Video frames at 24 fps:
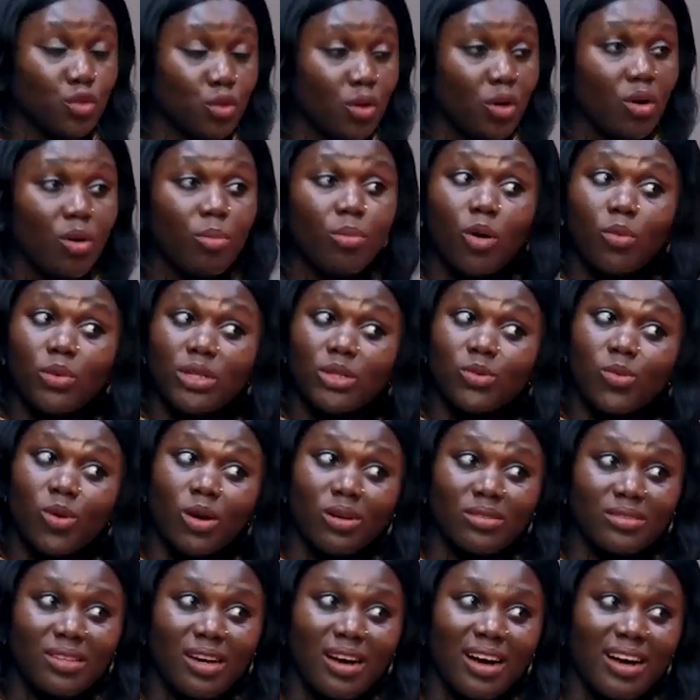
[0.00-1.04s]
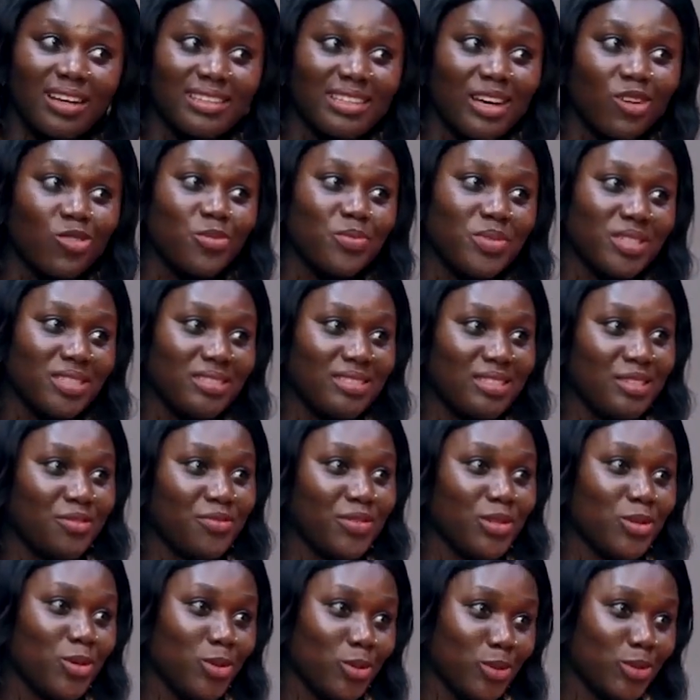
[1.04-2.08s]
Sure, but with one car, that would be
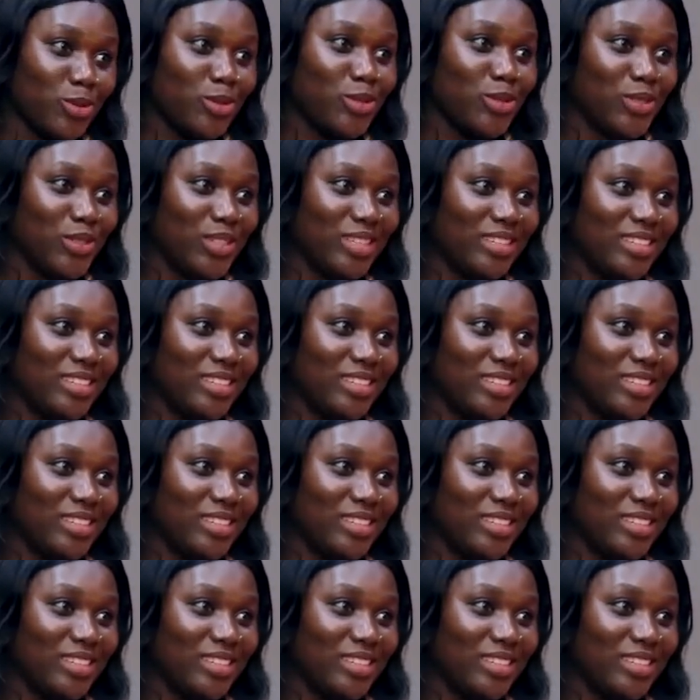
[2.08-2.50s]
difficult.